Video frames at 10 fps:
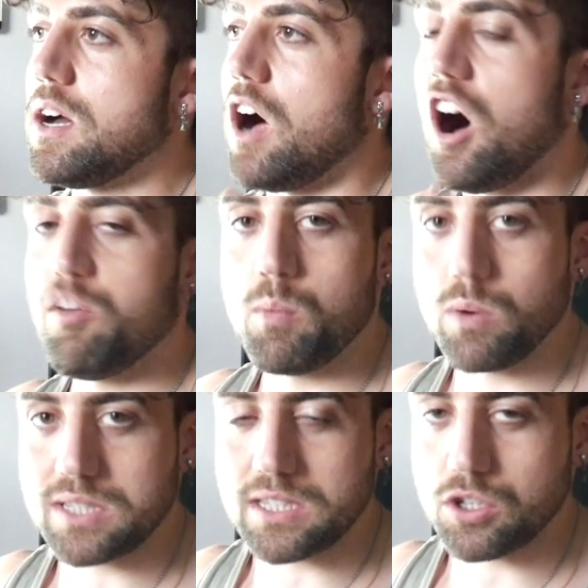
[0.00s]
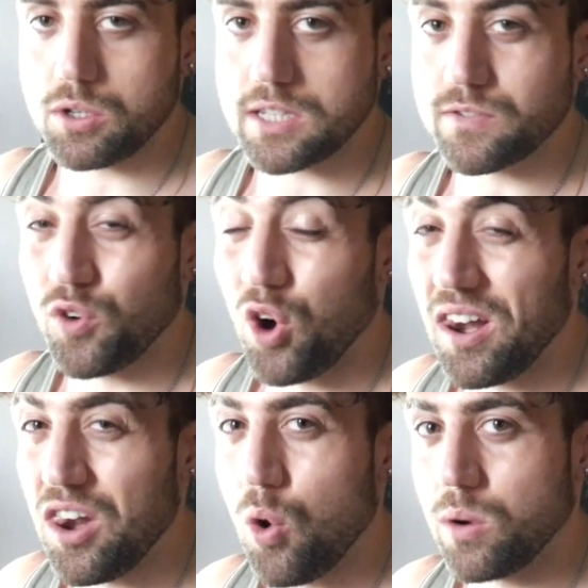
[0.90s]
I've been wanting to do this for a
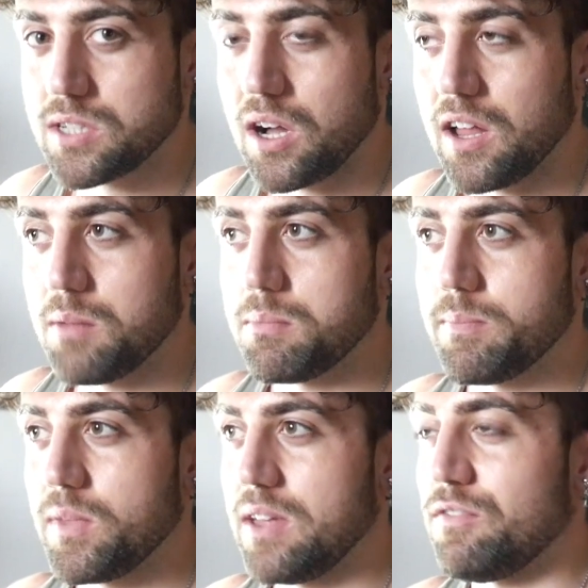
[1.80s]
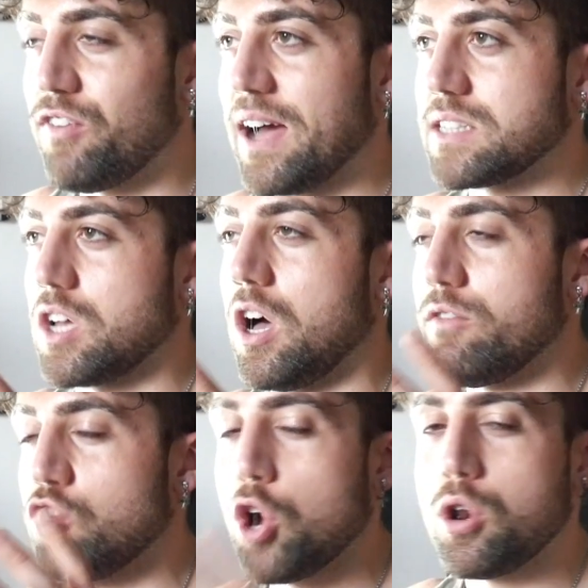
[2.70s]
long time. In fact,
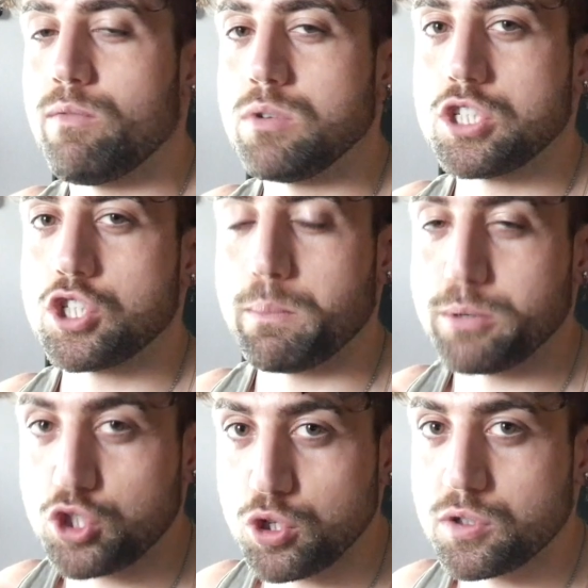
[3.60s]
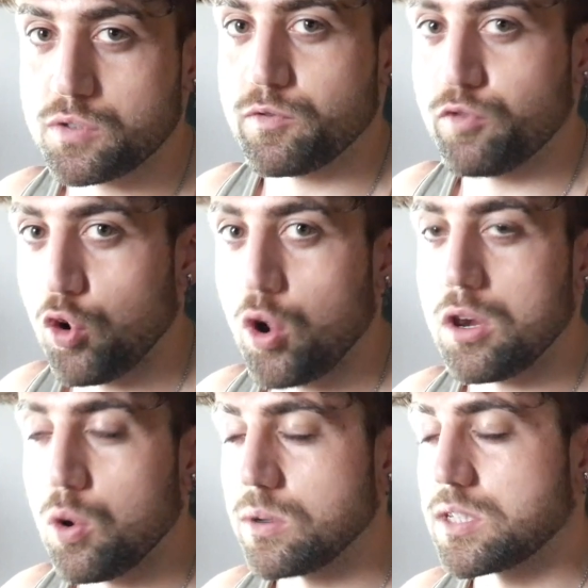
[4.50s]
I've wanted to produce for a
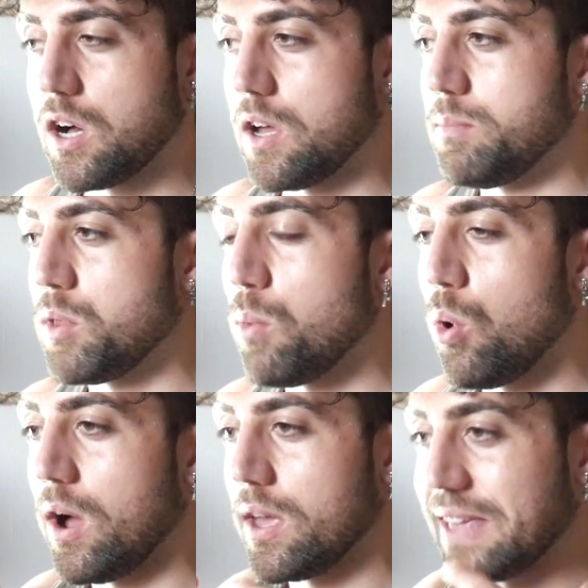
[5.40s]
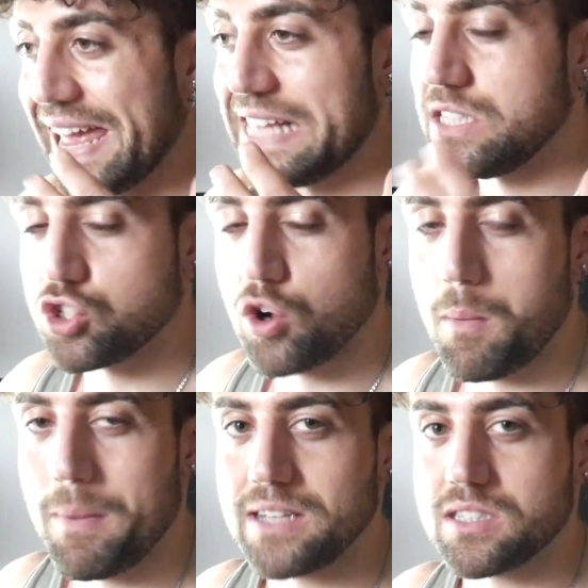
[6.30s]
long time. The more I get into drum
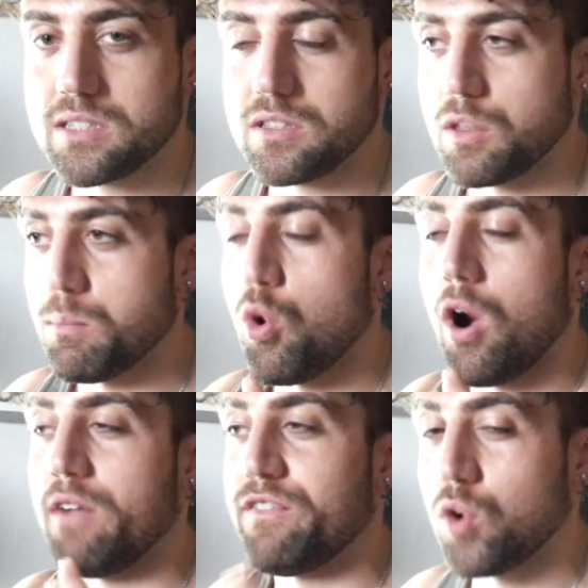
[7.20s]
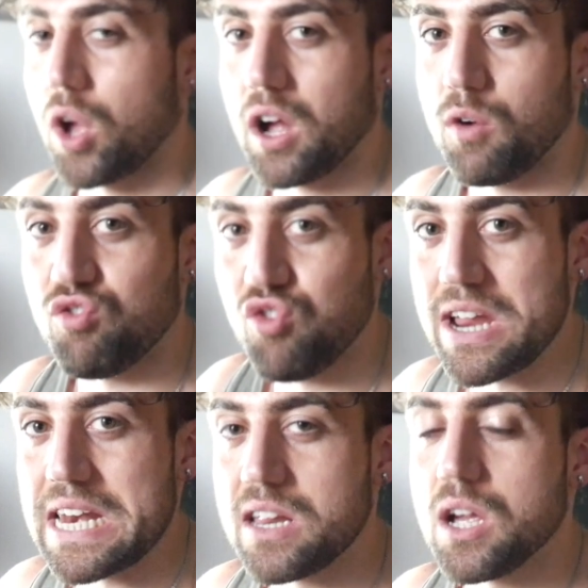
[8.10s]
and bass, the more I feel like I
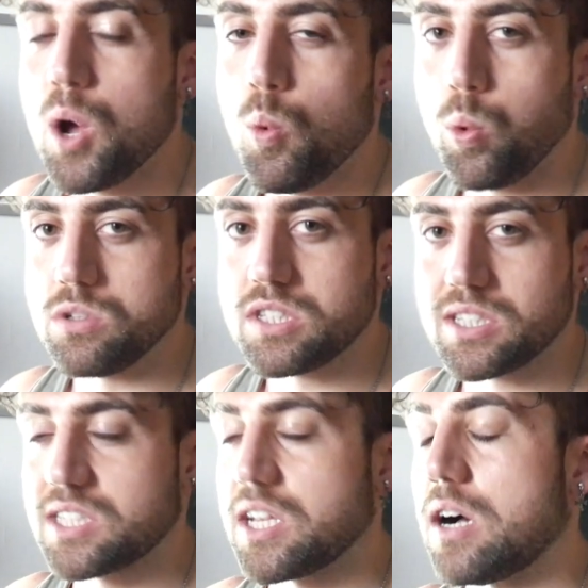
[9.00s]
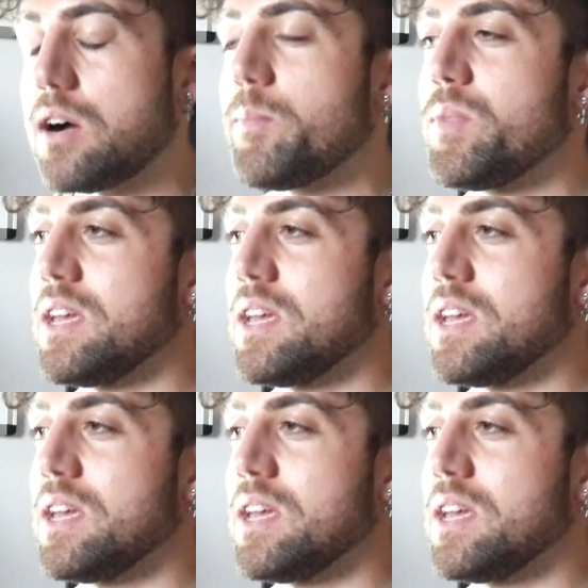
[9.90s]
really want to start.